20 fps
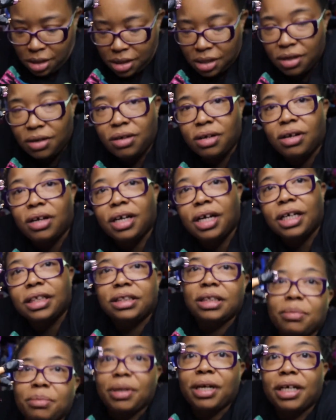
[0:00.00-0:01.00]
Oh, I got
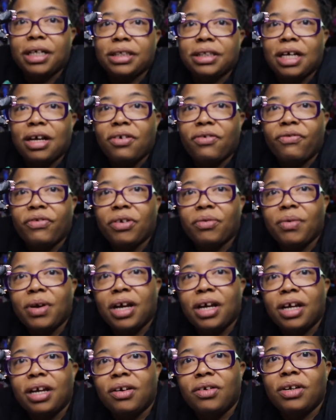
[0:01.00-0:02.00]
somebody's outfit
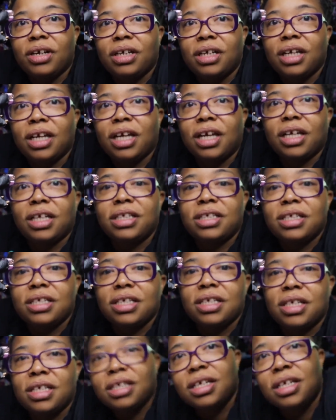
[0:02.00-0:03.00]
right here on the desk.